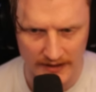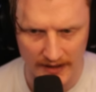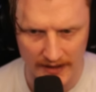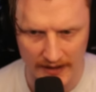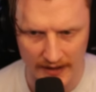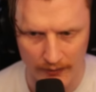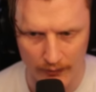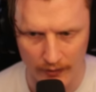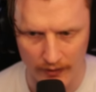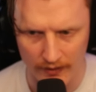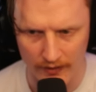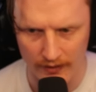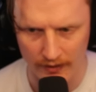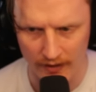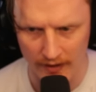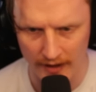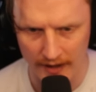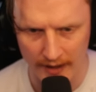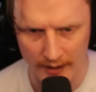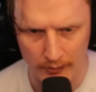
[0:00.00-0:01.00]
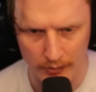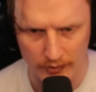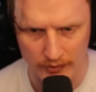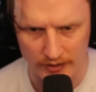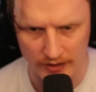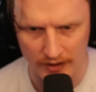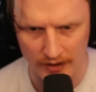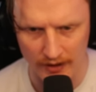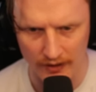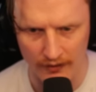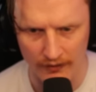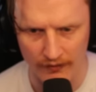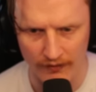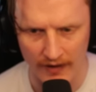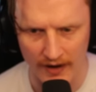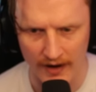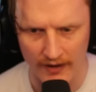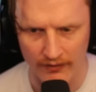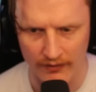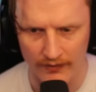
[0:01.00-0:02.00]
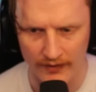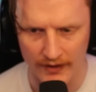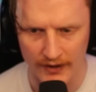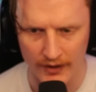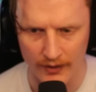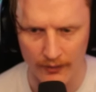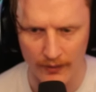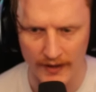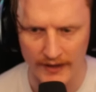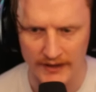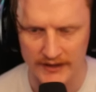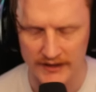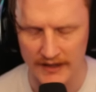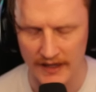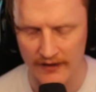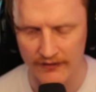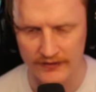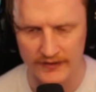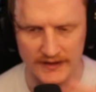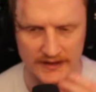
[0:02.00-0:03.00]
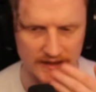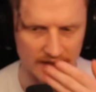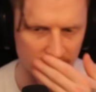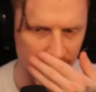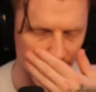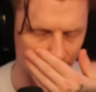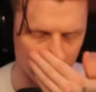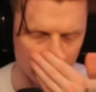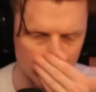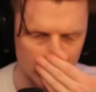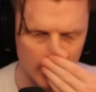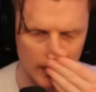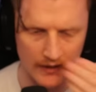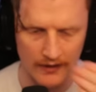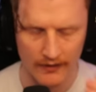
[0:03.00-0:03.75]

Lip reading: that they were not able to go far from the UHF signals.